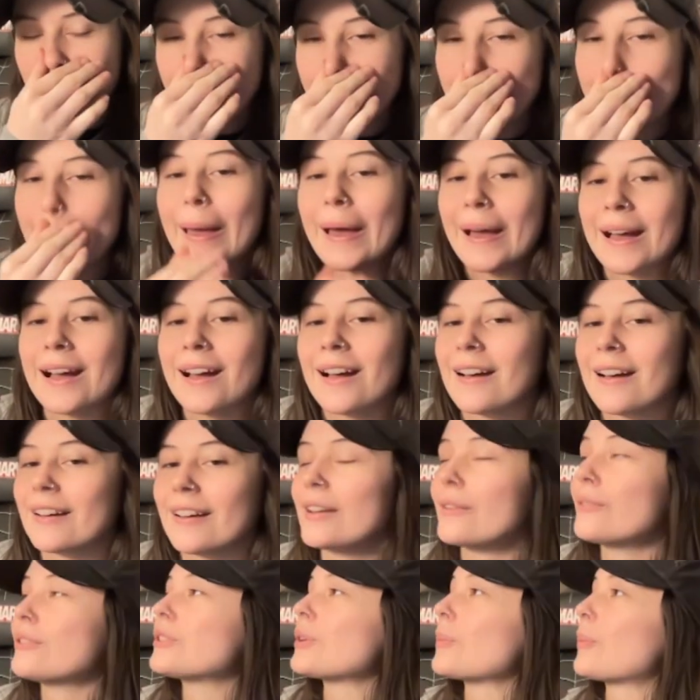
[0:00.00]
Yeah,
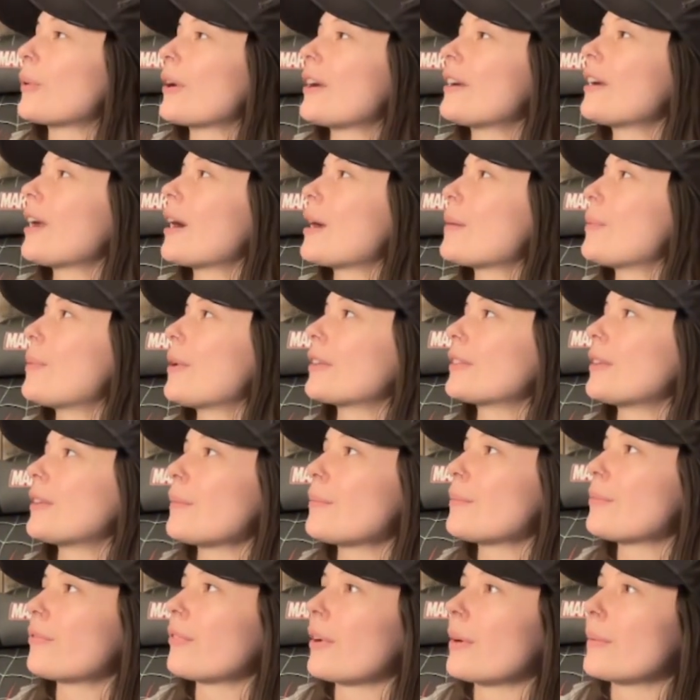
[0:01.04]
uh, it was a print I picked
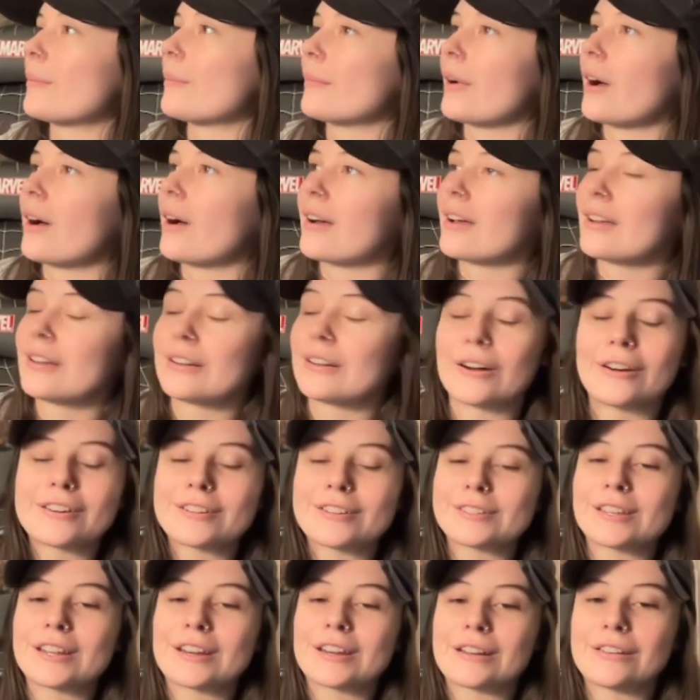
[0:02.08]
up from uh, an
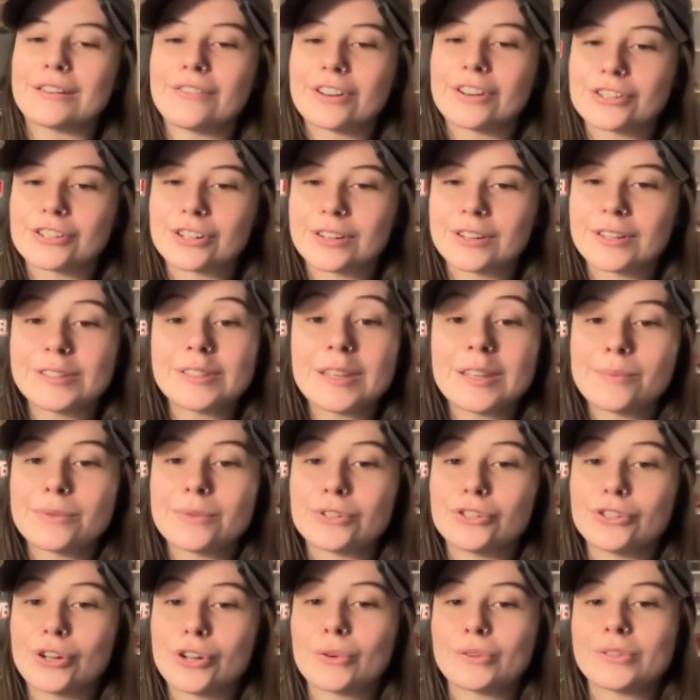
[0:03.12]
artist at a convention. His name
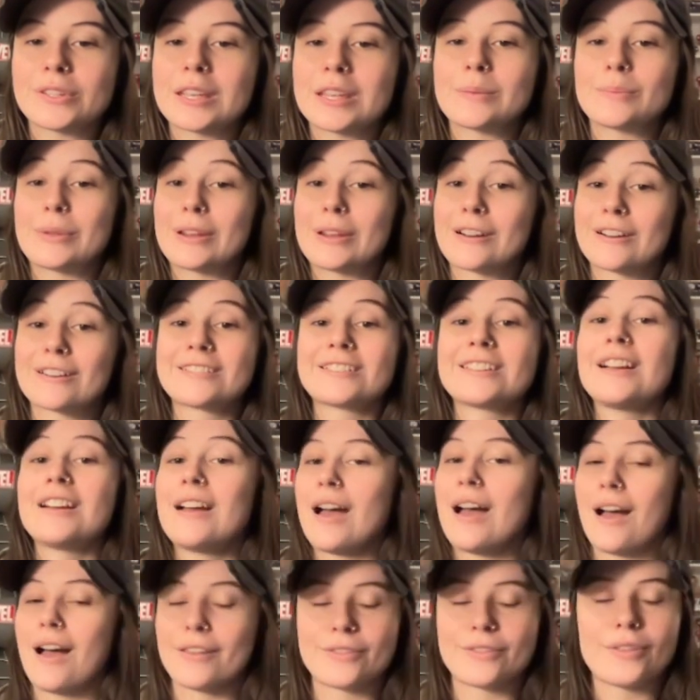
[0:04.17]
is Joe St. Pierre.
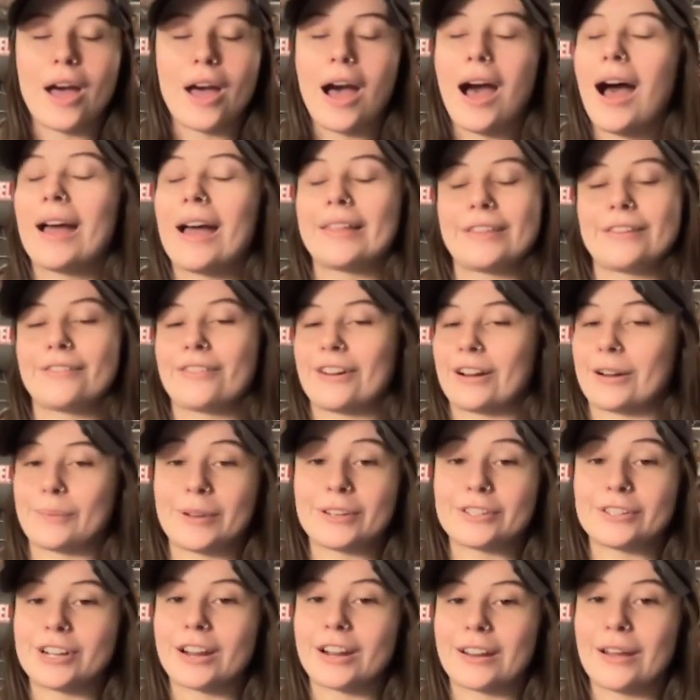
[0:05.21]
highly
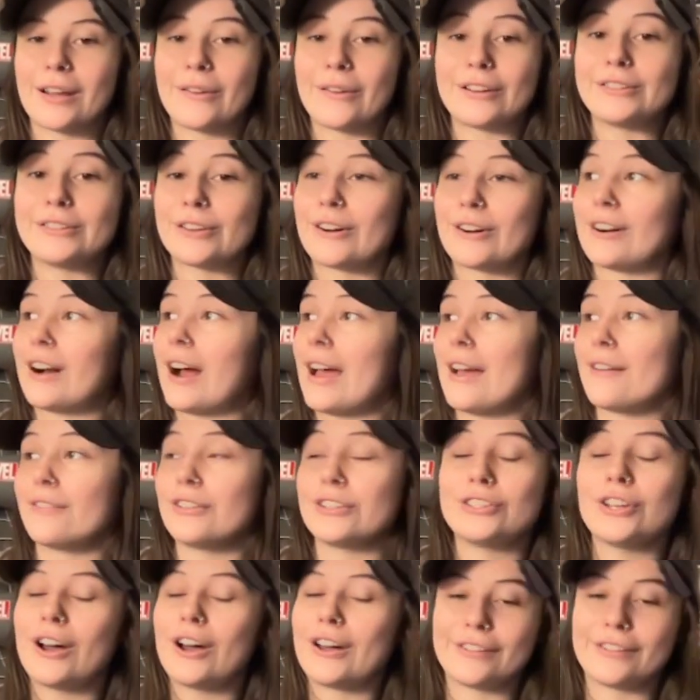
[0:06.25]
recommend checking out his art. I have
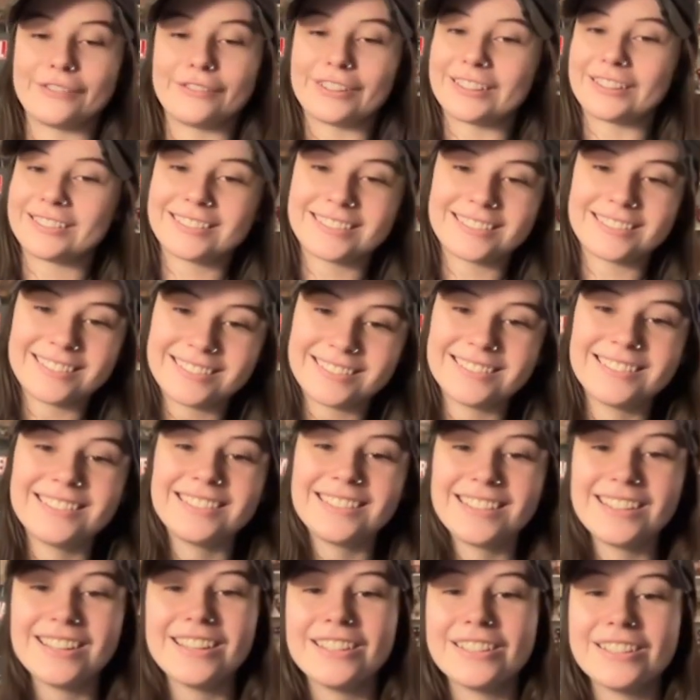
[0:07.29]
a ton of it.
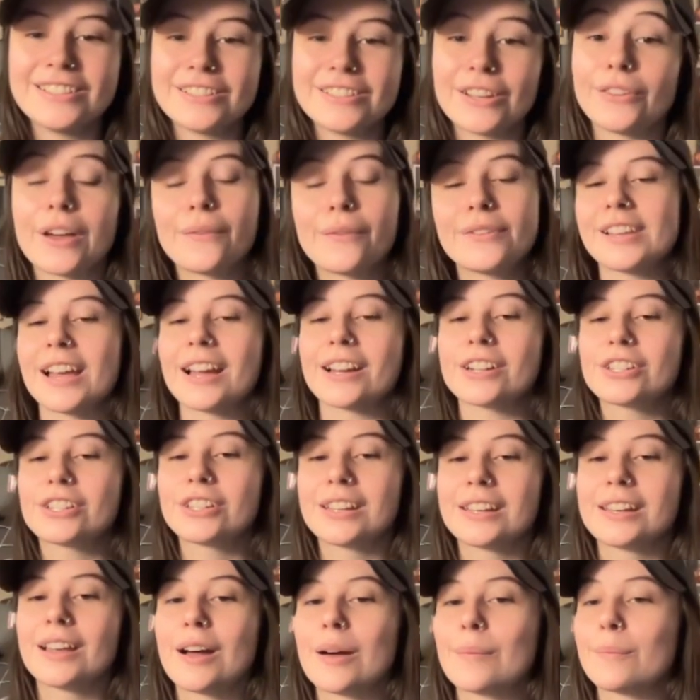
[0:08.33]
Really? So that was
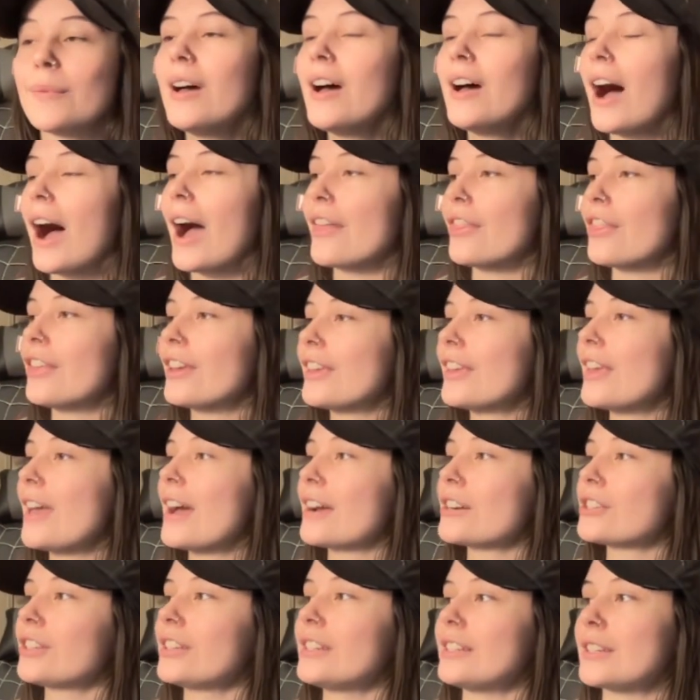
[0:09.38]
actually um I think he
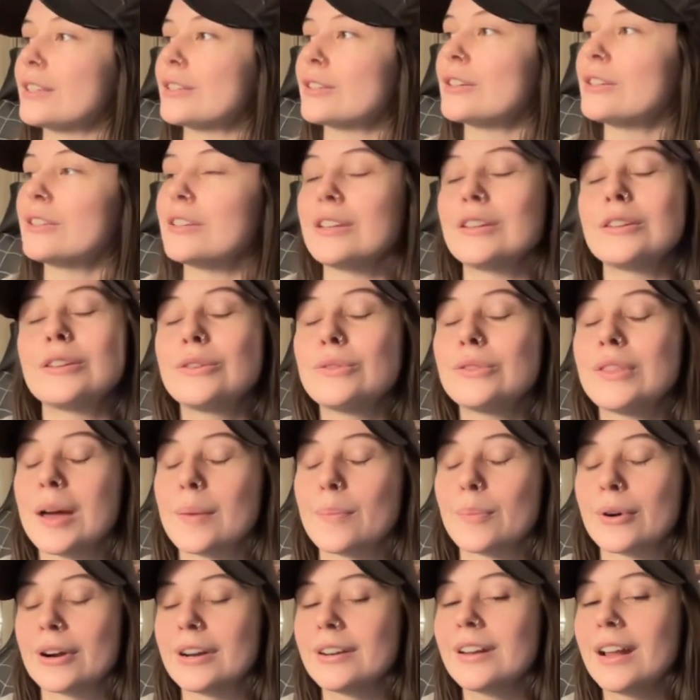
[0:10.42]
actually discontinued
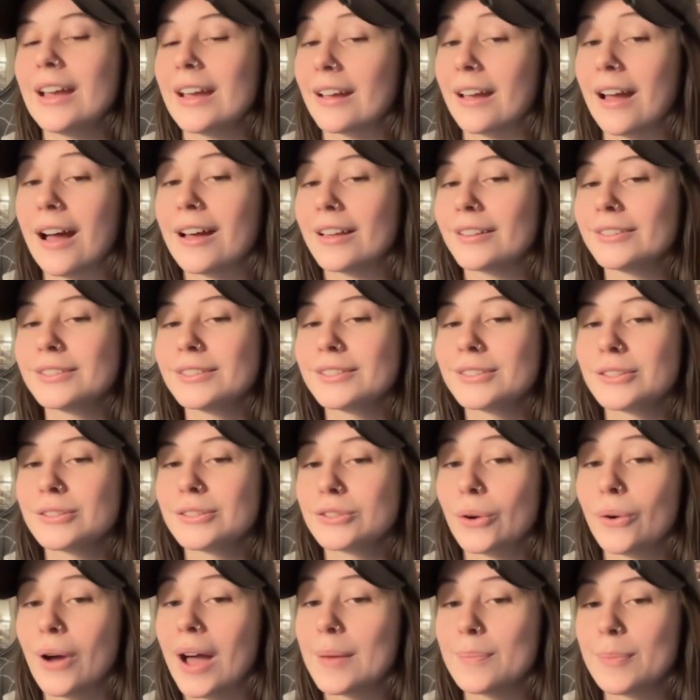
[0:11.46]
that print at cons,
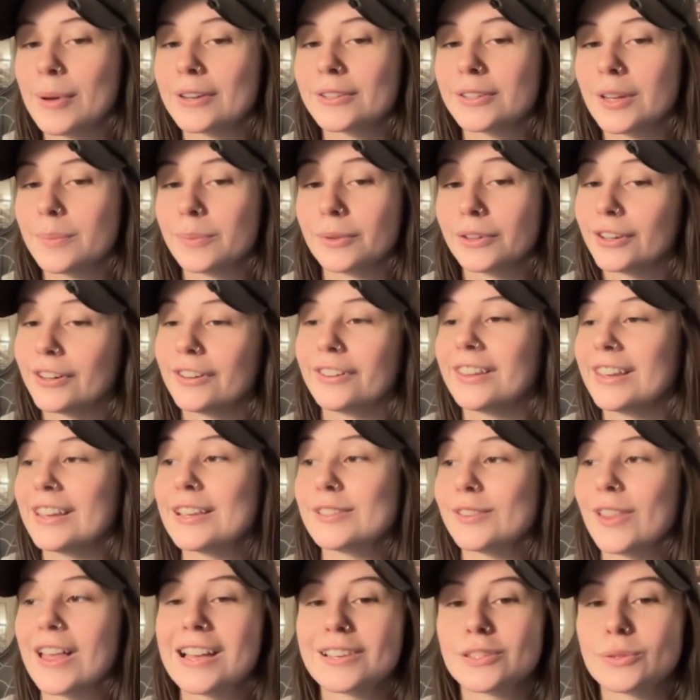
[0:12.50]
so I picked up literally
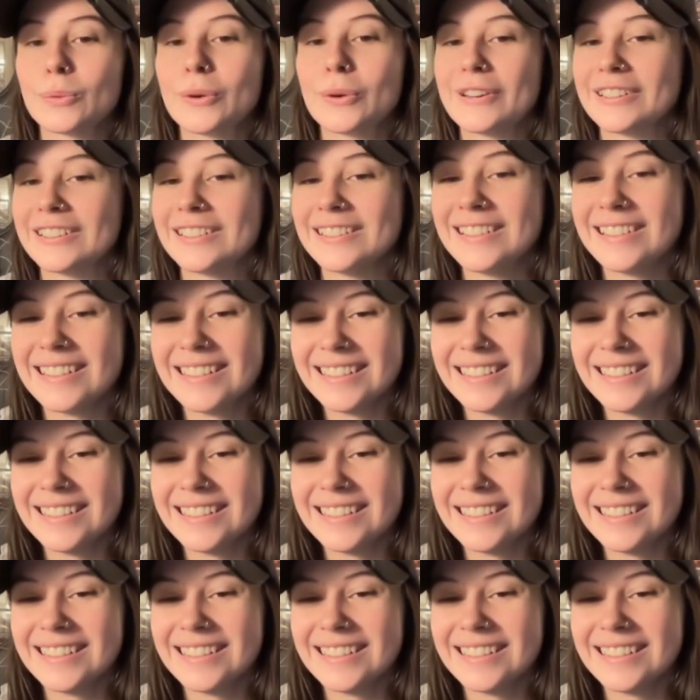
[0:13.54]
his last one.